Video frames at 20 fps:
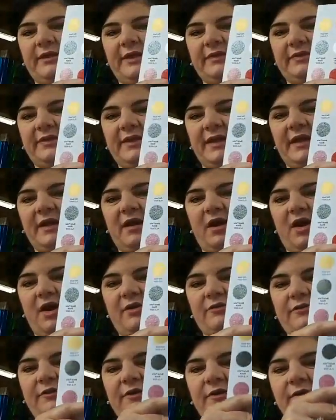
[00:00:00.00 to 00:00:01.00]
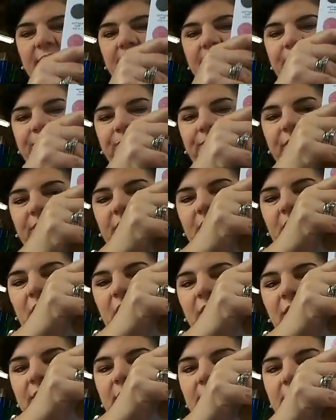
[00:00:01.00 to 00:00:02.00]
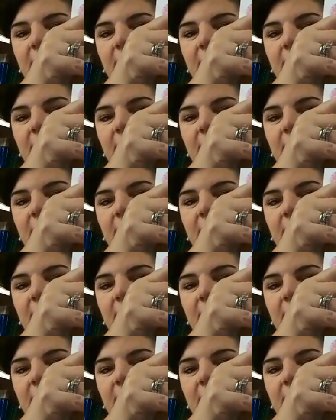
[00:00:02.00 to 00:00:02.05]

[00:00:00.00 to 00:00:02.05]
that they offer, all the